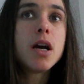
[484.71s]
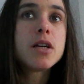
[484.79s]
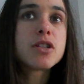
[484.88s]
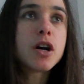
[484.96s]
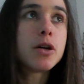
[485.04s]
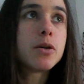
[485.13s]

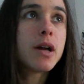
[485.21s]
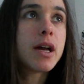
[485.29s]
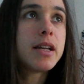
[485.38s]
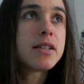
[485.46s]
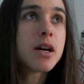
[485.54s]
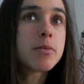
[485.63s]
So
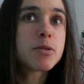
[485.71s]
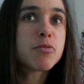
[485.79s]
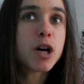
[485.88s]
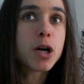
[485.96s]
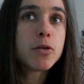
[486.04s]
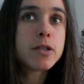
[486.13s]
in terms of
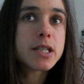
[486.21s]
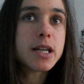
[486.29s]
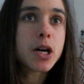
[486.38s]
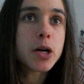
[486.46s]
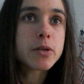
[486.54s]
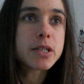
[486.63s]
priority,
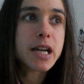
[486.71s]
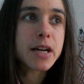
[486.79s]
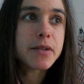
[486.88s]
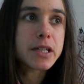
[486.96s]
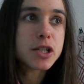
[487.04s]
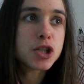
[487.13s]
I would say
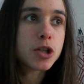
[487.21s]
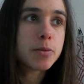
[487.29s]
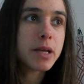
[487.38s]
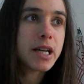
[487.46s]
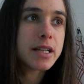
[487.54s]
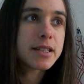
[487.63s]
that it
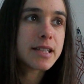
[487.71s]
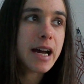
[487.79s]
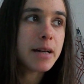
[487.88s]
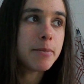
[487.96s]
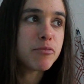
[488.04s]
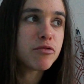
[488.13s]
should be in the
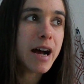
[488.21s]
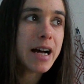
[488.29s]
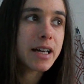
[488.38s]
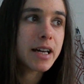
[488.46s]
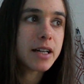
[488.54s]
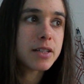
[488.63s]
same
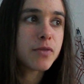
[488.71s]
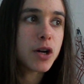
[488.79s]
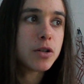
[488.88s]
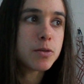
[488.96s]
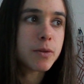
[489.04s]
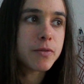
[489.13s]
bracket as
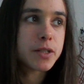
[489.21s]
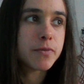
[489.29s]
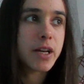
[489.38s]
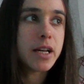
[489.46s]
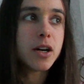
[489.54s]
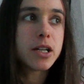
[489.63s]
those with the
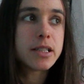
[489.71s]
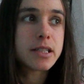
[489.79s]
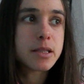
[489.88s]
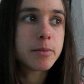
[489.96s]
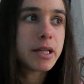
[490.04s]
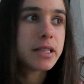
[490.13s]
severe learning
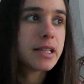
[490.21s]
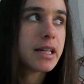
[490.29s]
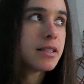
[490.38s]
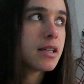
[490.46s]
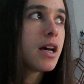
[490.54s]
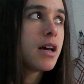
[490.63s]

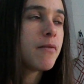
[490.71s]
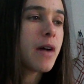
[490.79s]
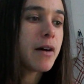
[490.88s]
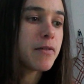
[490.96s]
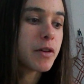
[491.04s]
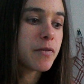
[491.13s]
disabilities.
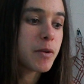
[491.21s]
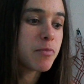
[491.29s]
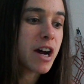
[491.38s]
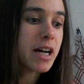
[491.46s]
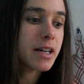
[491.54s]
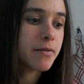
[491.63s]
But for
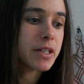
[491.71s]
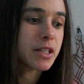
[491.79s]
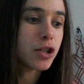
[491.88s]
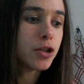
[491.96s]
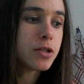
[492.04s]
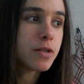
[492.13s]
bracket that
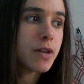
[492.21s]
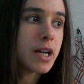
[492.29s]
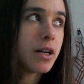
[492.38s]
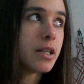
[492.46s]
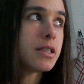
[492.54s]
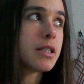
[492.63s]
includes severe
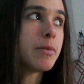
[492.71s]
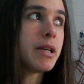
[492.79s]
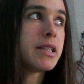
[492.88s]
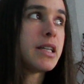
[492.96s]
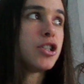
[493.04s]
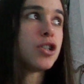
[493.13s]
learning
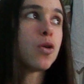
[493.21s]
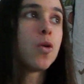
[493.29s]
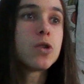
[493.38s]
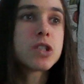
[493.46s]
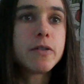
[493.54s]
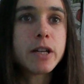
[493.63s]
disabilities should
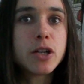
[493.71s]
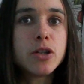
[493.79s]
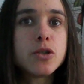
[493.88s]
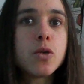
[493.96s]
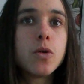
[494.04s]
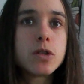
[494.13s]
also
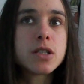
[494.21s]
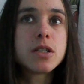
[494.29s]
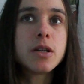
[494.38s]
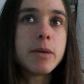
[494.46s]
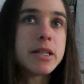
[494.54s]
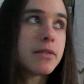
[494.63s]
include
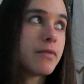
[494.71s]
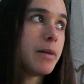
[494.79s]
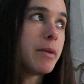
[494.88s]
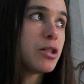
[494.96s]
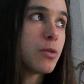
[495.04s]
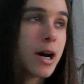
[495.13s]
autism and severe
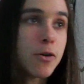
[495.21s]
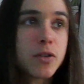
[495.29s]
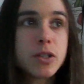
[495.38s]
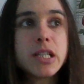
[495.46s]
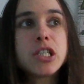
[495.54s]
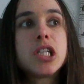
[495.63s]
mental health
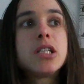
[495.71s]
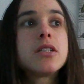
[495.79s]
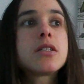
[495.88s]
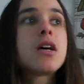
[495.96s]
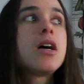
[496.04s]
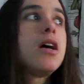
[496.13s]

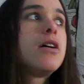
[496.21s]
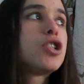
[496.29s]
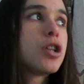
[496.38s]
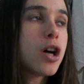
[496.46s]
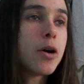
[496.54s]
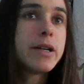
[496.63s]
conditions. It
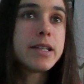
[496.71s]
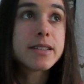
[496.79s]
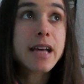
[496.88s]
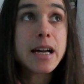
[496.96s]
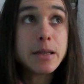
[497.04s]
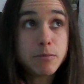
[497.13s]
should go in the
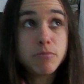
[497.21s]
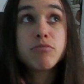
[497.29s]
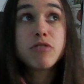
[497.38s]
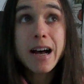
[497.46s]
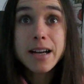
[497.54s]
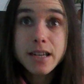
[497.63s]
same
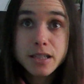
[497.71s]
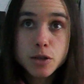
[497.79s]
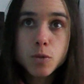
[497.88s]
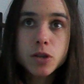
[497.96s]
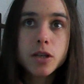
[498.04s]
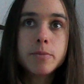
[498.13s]
bracket is
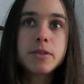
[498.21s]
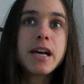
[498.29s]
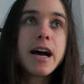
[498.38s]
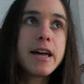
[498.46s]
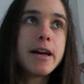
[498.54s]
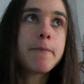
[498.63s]
what I'm
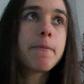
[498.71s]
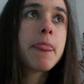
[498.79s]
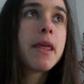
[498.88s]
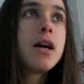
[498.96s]
saying.